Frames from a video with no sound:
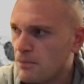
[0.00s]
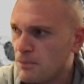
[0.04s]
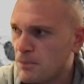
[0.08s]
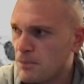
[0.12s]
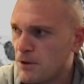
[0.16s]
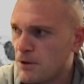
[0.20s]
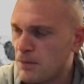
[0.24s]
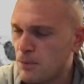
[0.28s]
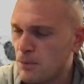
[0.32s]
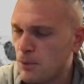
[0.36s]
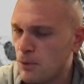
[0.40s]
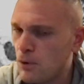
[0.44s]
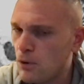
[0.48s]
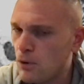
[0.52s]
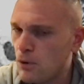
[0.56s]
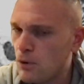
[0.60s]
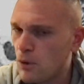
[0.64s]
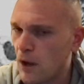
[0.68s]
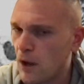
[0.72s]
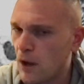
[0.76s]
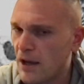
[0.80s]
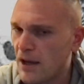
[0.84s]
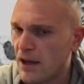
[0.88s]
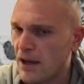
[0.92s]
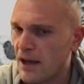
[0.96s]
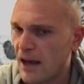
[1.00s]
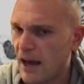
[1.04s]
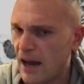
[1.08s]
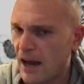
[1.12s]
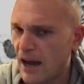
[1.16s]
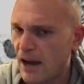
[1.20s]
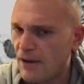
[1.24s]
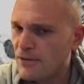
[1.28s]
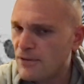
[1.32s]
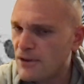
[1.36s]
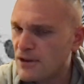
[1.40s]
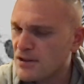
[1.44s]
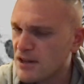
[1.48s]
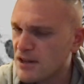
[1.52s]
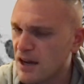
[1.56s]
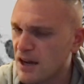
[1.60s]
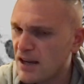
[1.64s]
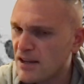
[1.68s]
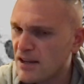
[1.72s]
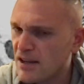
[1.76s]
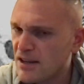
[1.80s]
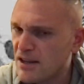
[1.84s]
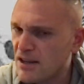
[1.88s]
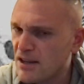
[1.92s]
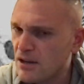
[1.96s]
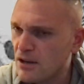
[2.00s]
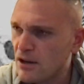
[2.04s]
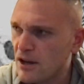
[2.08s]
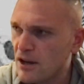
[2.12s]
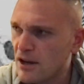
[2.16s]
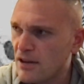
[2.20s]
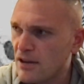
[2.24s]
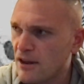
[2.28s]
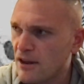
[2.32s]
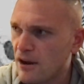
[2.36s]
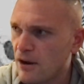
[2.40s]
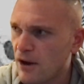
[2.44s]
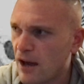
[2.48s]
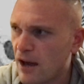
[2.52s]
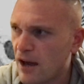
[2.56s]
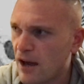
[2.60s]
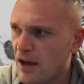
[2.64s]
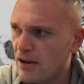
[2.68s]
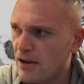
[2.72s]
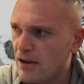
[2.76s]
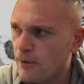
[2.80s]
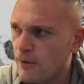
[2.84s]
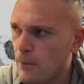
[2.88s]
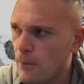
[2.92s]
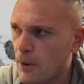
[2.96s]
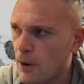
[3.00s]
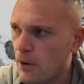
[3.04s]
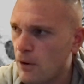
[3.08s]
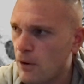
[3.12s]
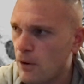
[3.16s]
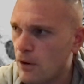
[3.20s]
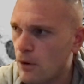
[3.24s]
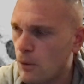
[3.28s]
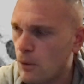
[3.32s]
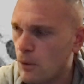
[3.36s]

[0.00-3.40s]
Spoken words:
People like have this ideal in their head of America.